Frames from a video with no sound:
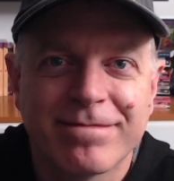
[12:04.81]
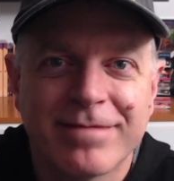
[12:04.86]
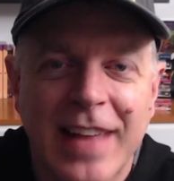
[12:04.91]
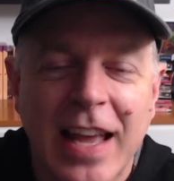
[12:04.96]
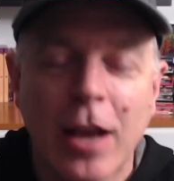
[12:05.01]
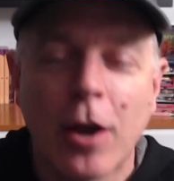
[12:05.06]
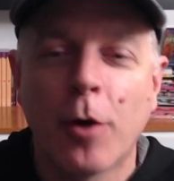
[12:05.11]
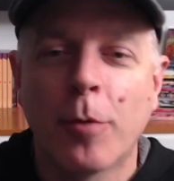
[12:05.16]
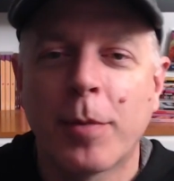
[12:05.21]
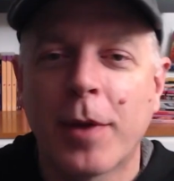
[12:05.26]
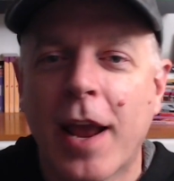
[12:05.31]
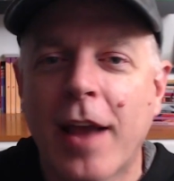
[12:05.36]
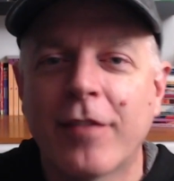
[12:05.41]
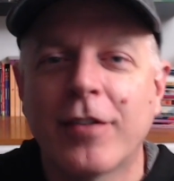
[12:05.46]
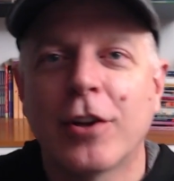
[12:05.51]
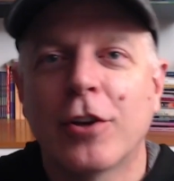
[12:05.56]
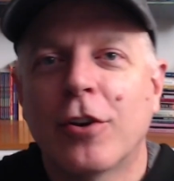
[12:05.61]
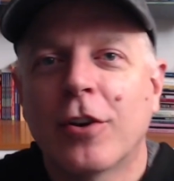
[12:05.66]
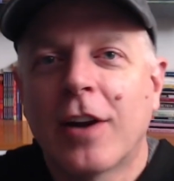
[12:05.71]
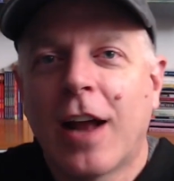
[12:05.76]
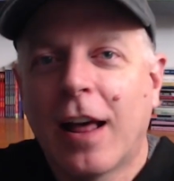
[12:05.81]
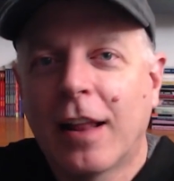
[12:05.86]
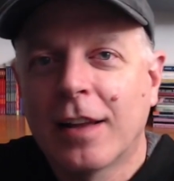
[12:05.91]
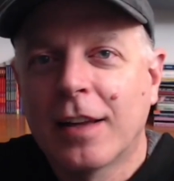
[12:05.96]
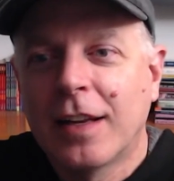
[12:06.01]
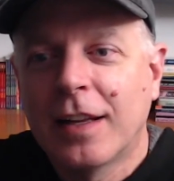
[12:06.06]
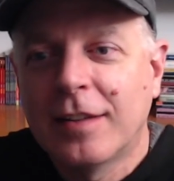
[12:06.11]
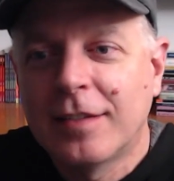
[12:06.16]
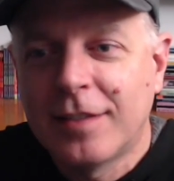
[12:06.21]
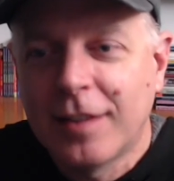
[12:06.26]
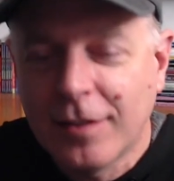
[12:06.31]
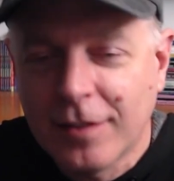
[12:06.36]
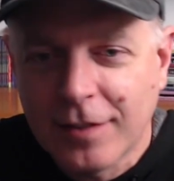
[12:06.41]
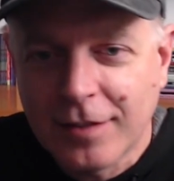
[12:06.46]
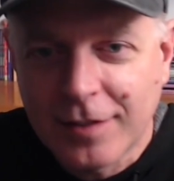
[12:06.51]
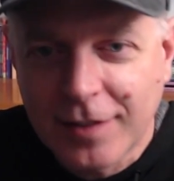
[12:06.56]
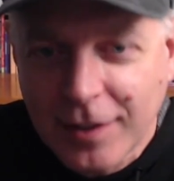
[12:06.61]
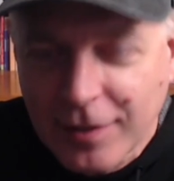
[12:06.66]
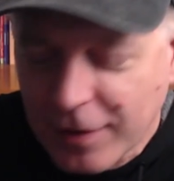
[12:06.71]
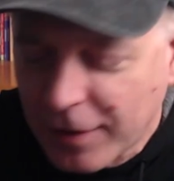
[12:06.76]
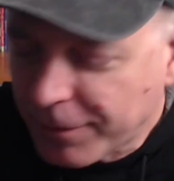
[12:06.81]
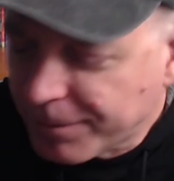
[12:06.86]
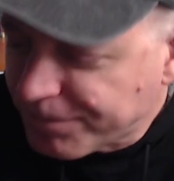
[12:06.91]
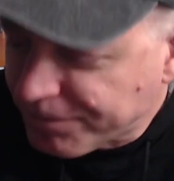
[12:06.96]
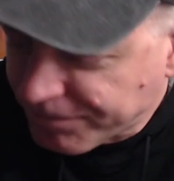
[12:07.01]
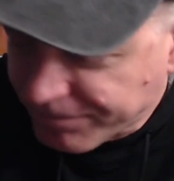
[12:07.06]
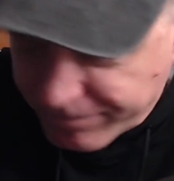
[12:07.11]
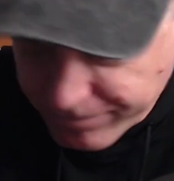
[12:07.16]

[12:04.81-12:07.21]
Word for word: Hey, I hope you're having a good holiday season.